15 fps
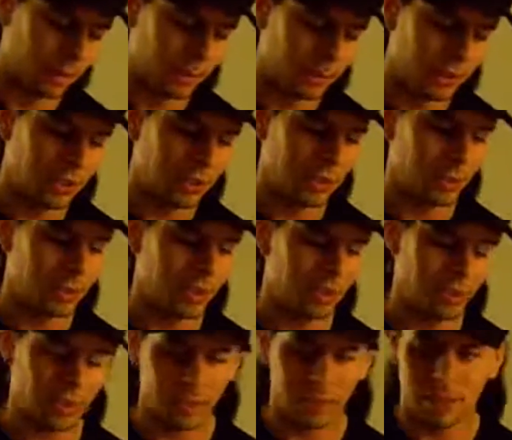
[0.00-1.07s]
I want you to spend
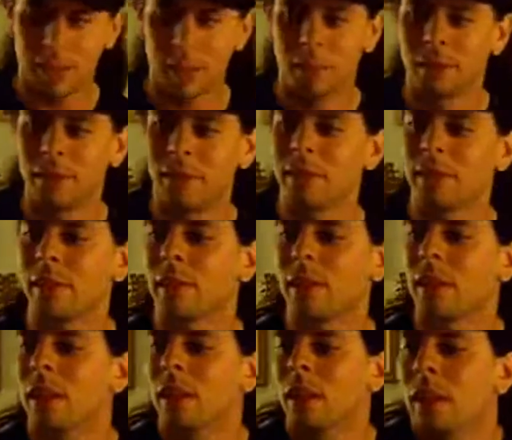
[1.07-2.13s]
a lot of time on this
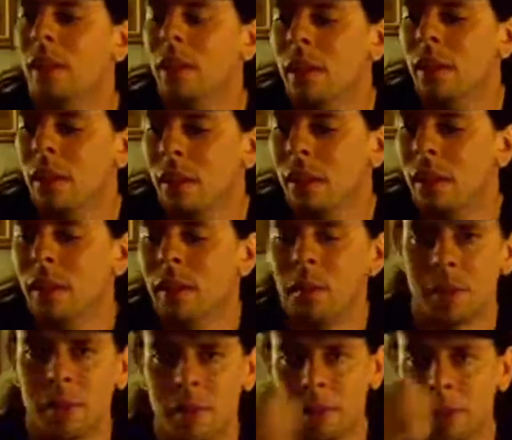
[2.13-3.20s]

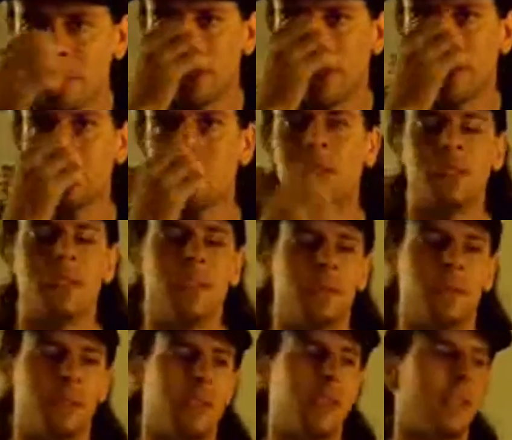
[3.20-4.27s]
because vibrato
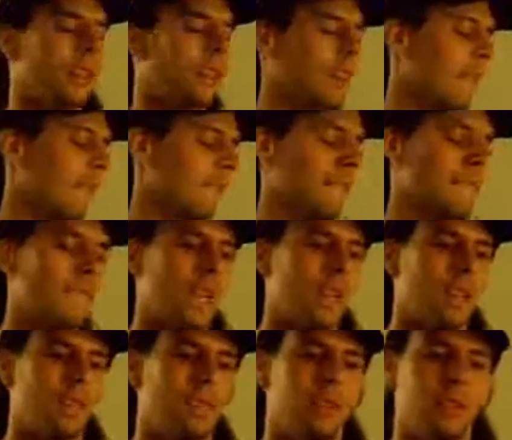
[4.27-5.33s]
is really,
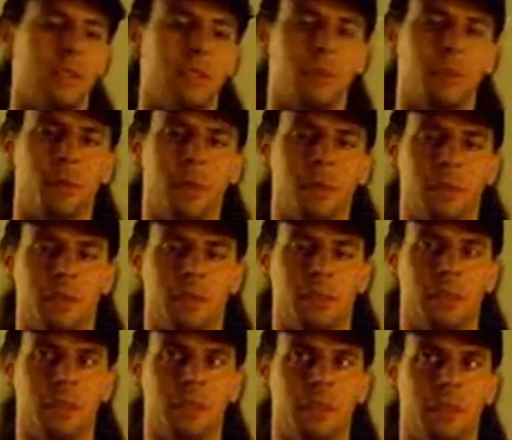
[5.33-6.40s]
uh, it's important
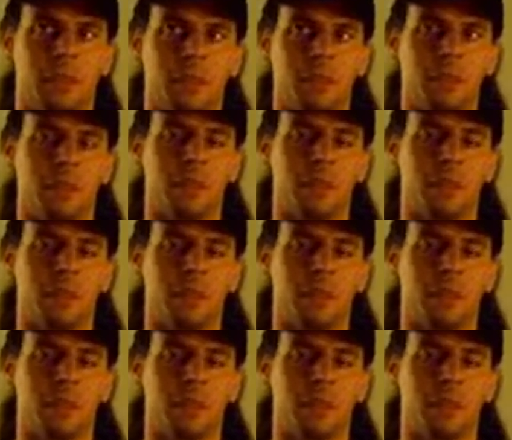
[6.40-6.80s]
so that